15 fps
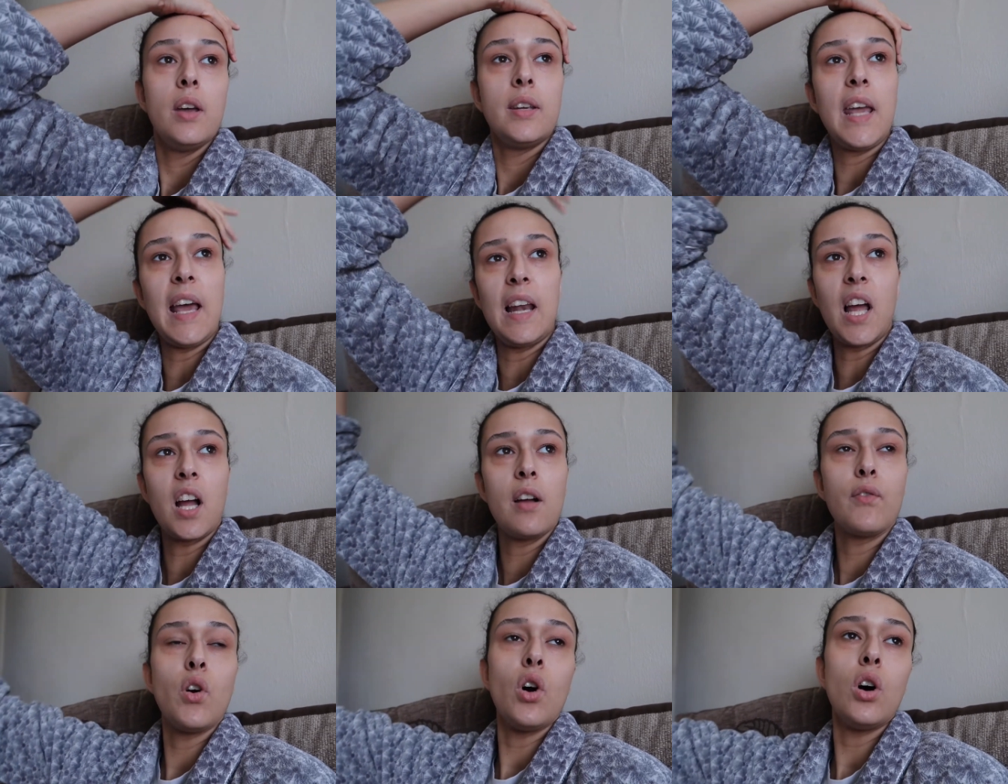yeah like
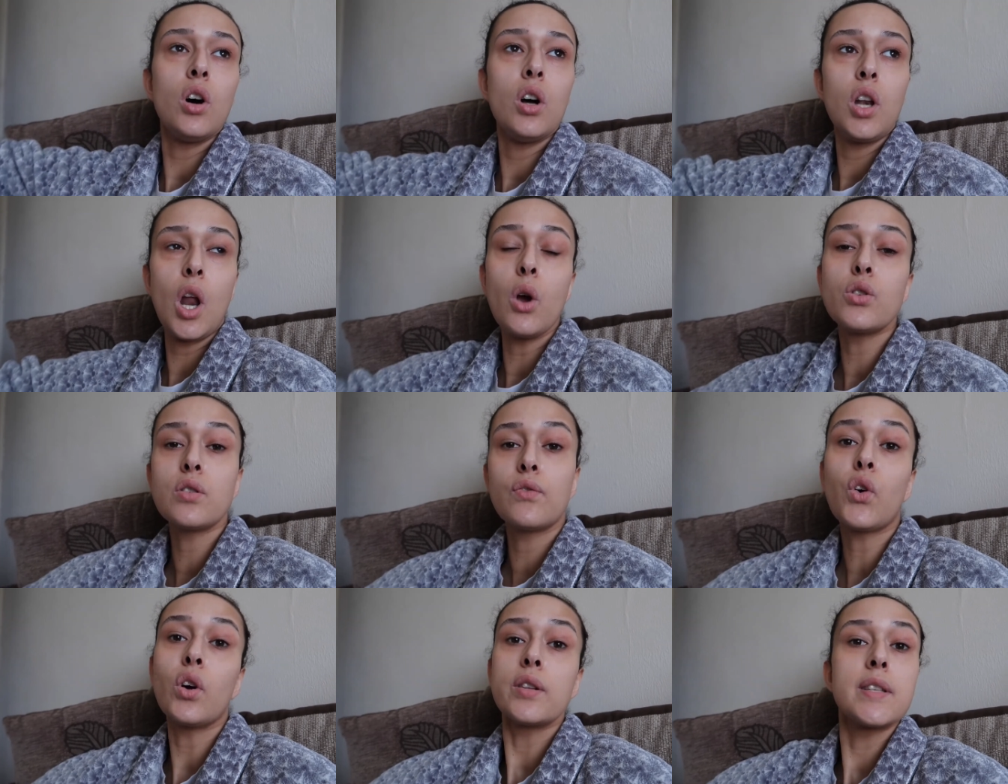I've got loads
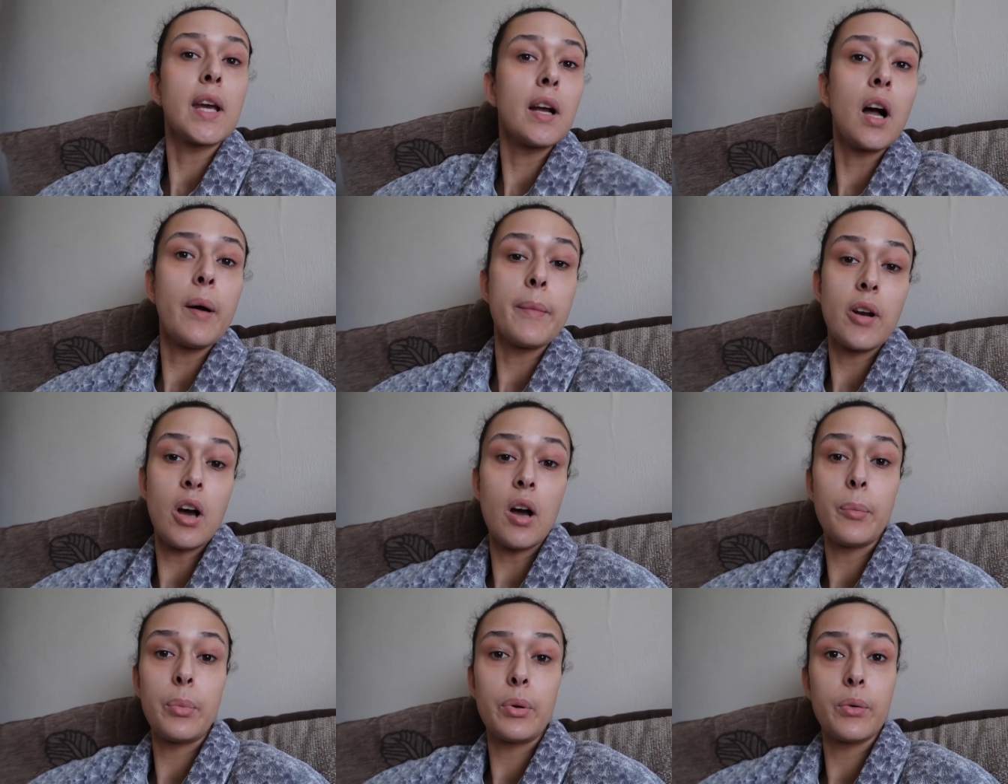of content coming
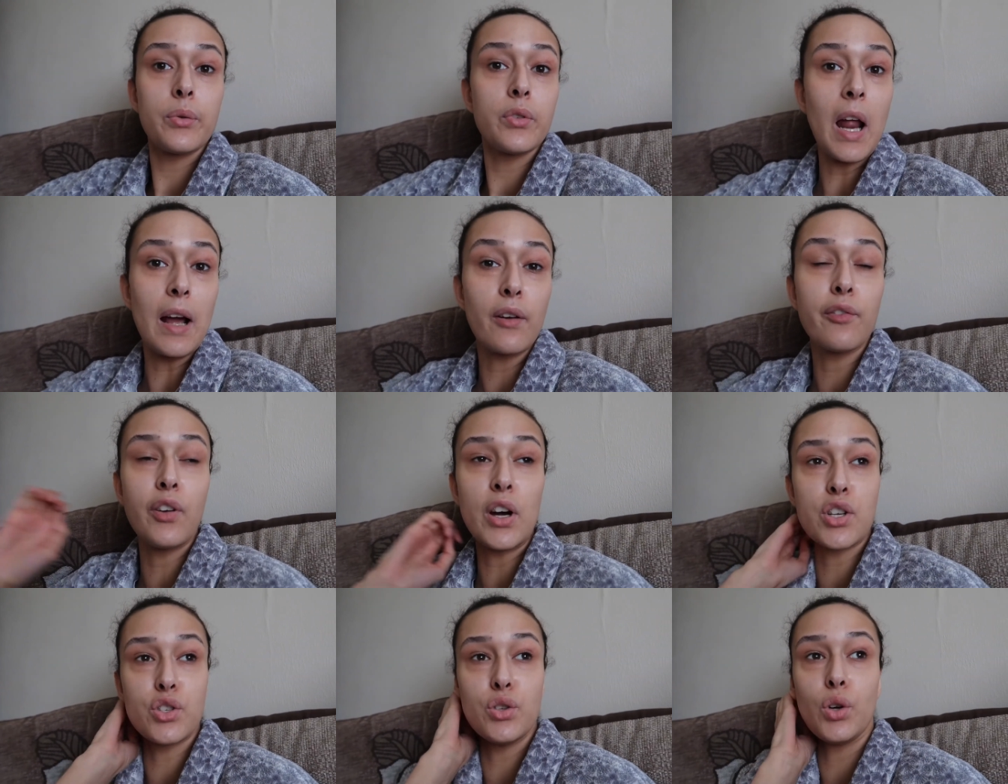up like
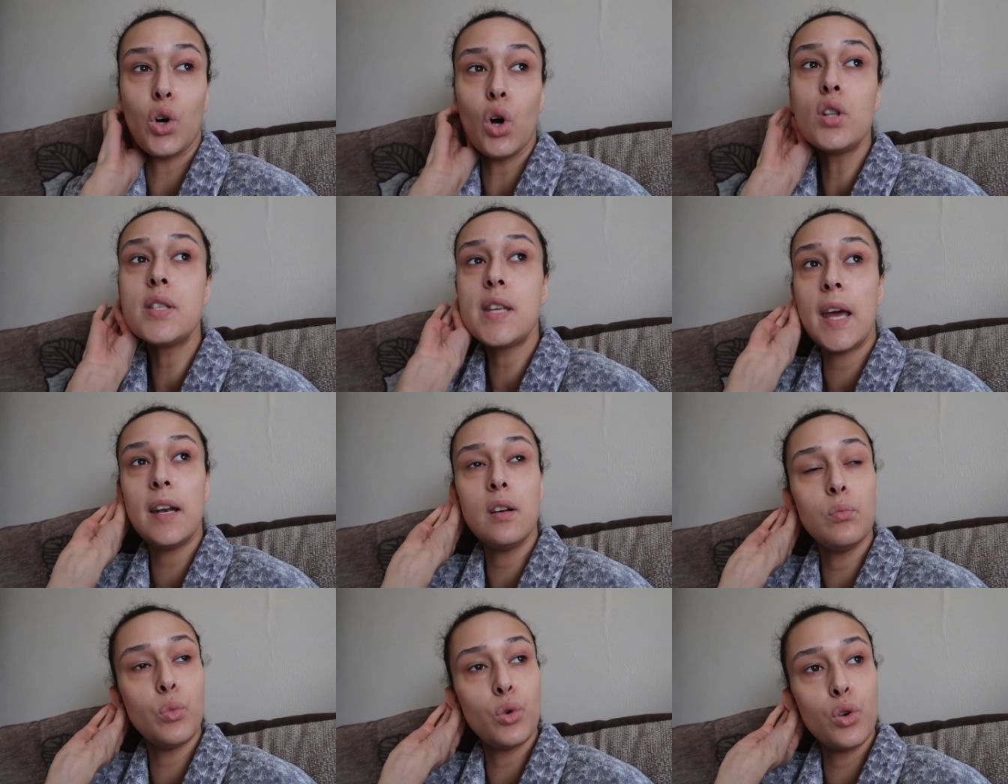fresh new
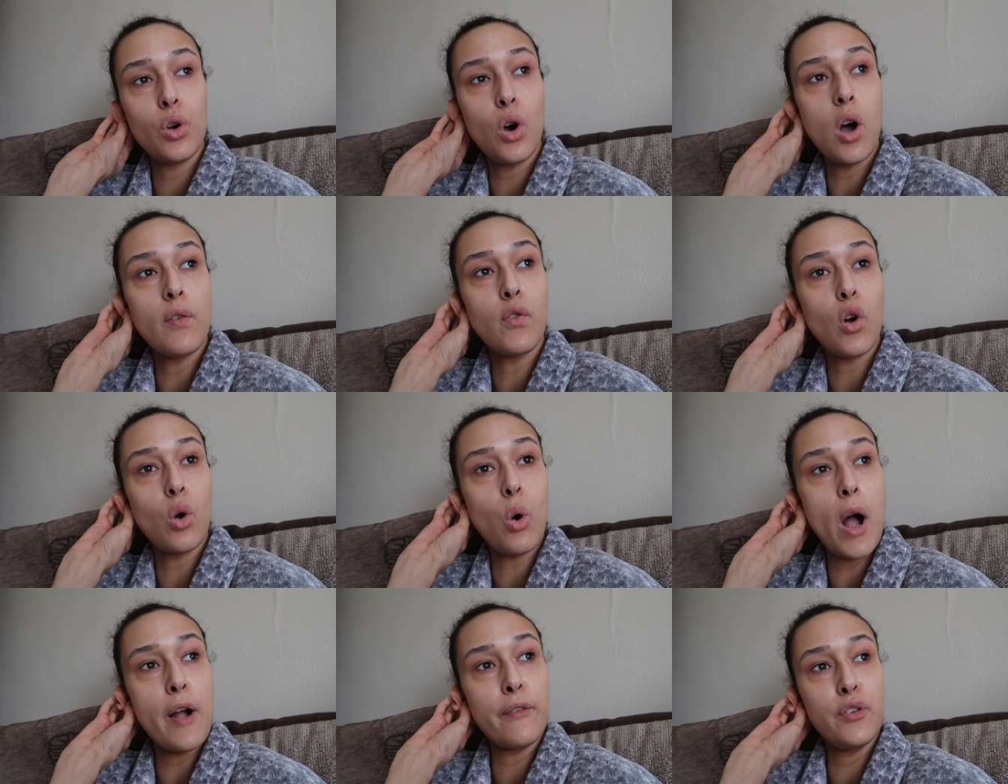content and whatnot I've got
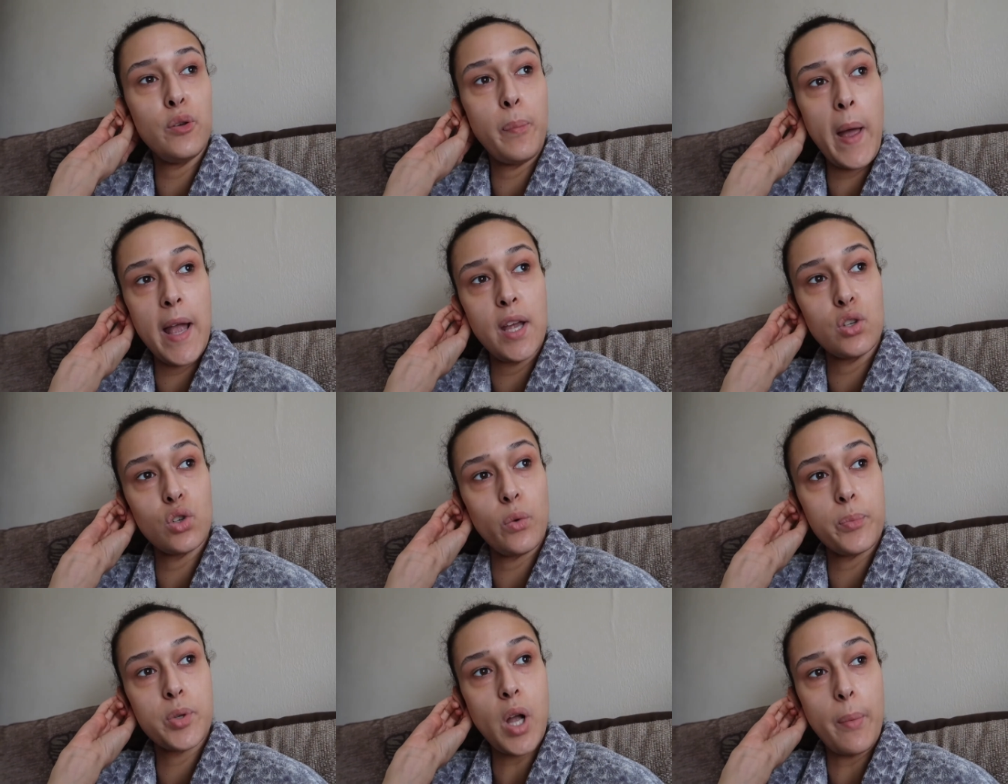quite a few paid
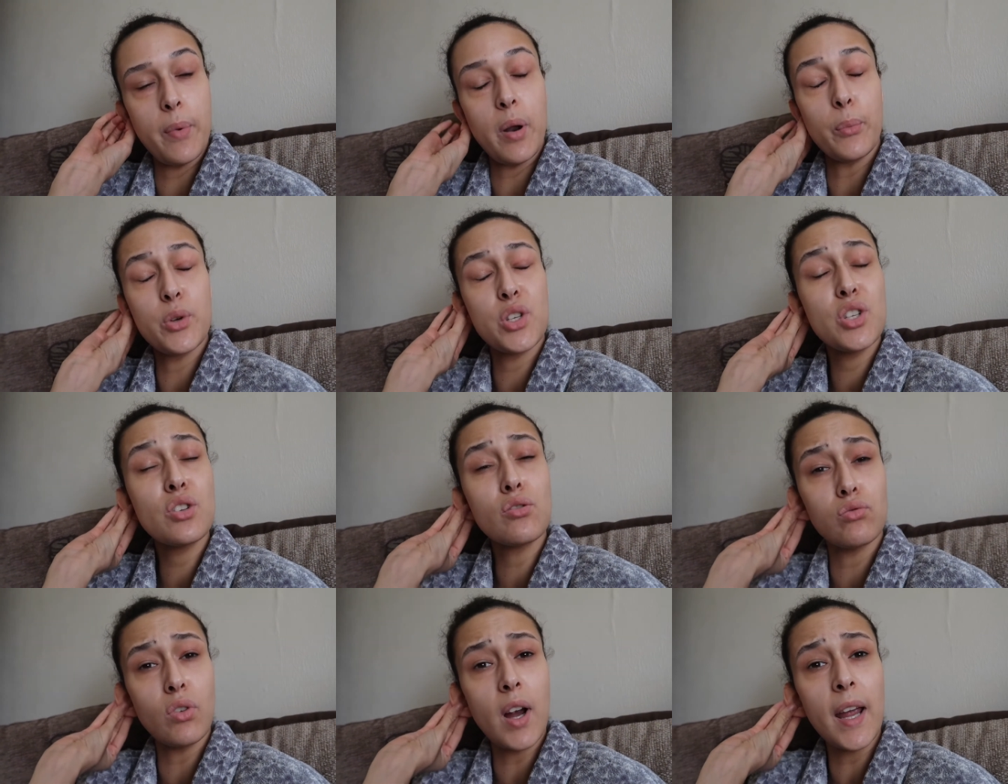jobs coming up which is
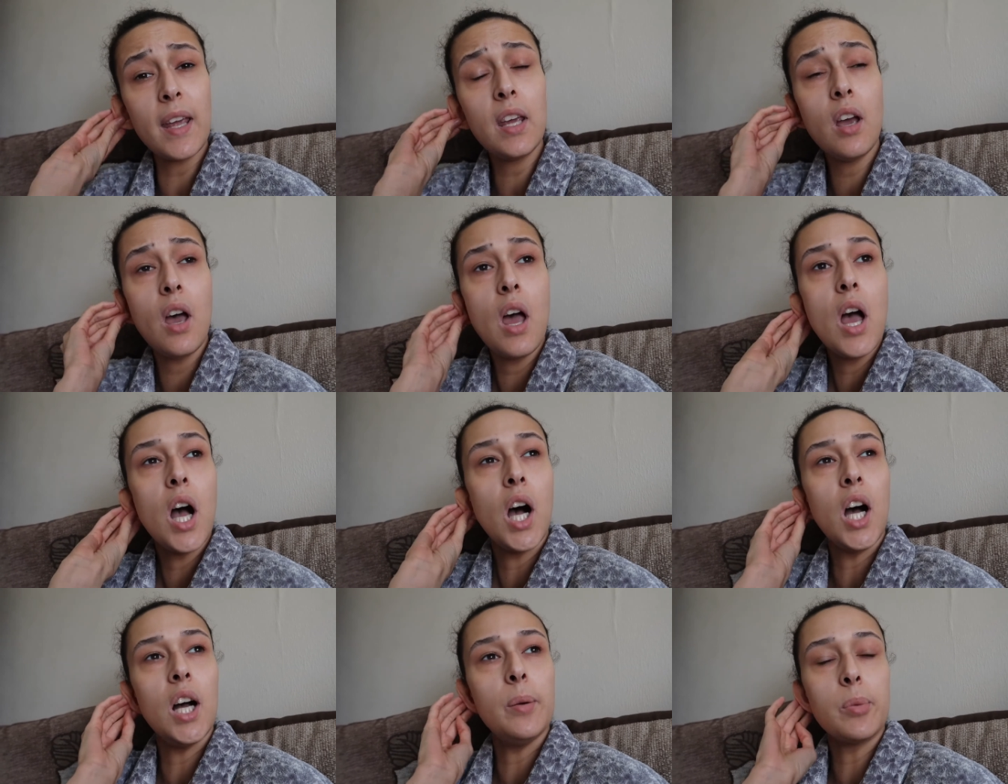great
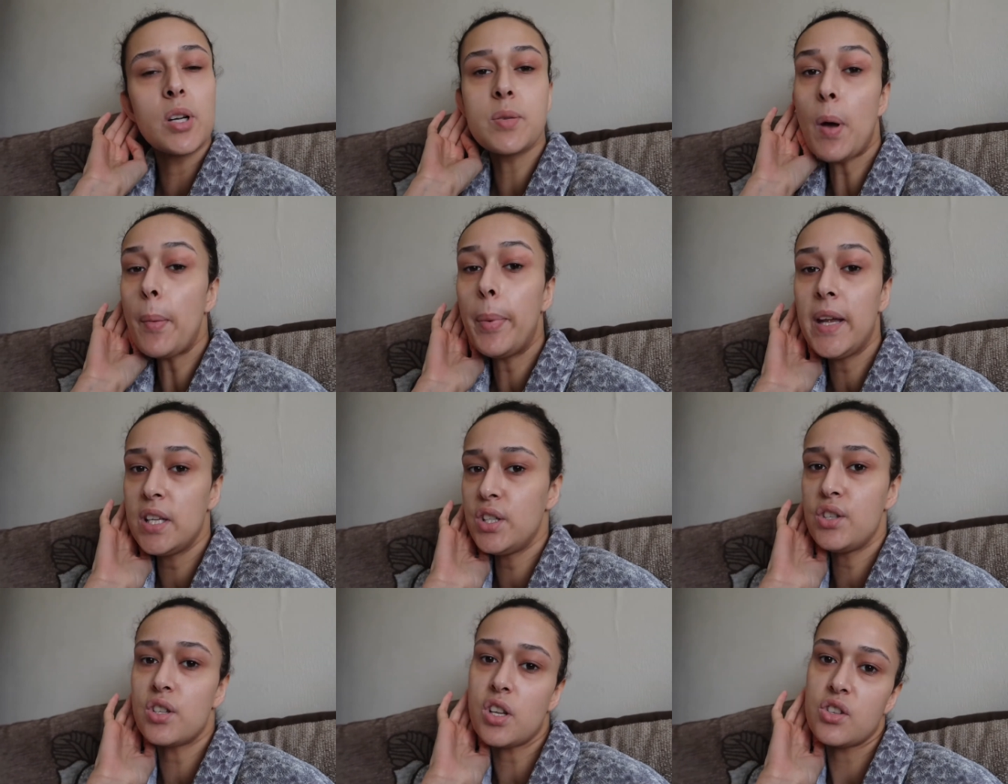uh, because my
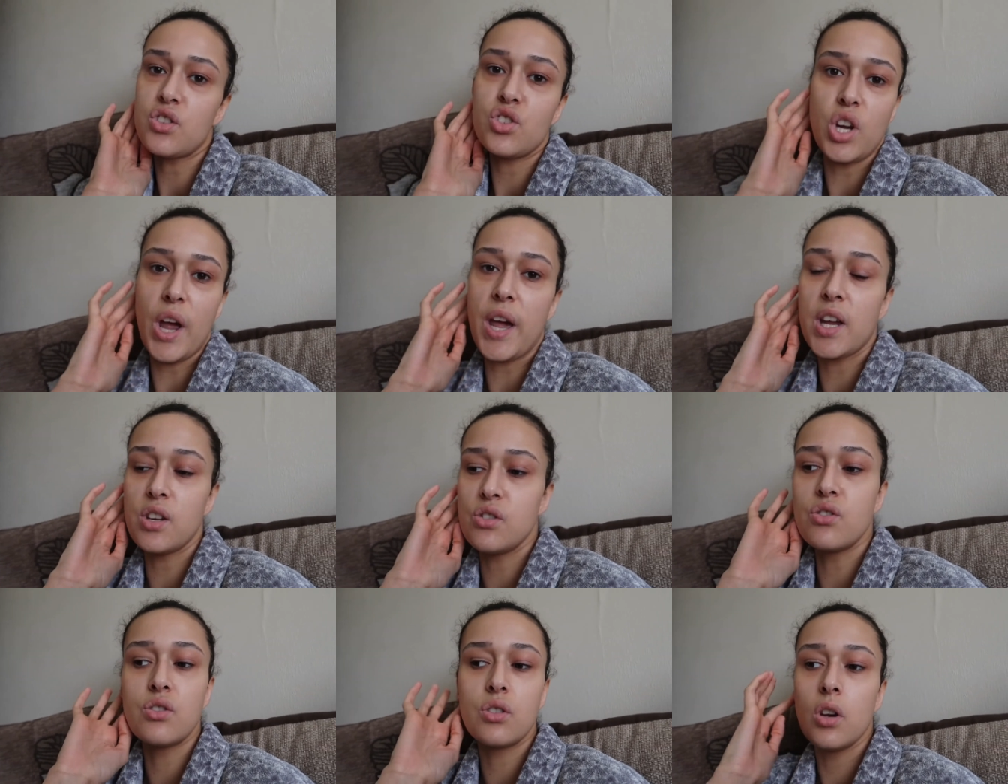opinion doesn't
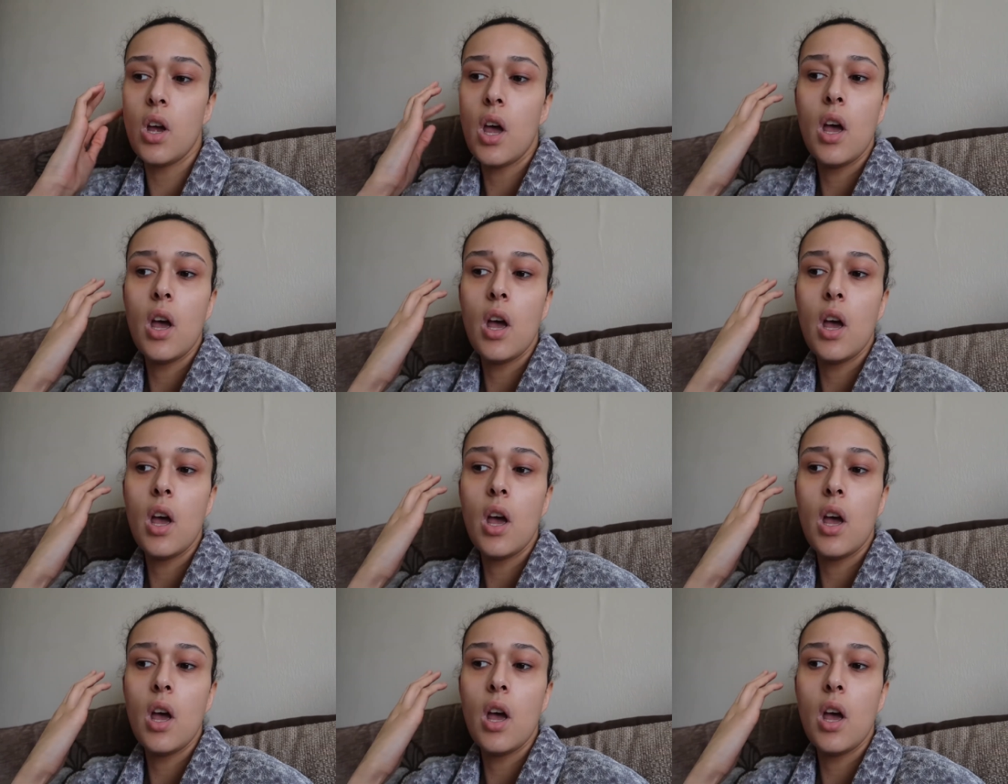change